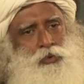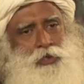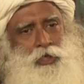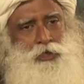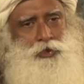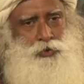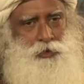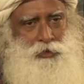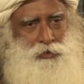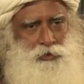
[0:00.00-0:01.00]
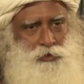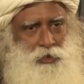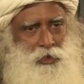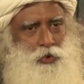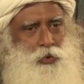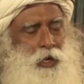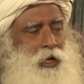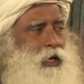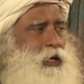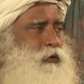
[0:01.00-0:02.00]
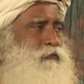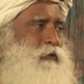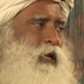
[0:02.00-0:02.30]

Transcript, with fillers: a good insurance to handle your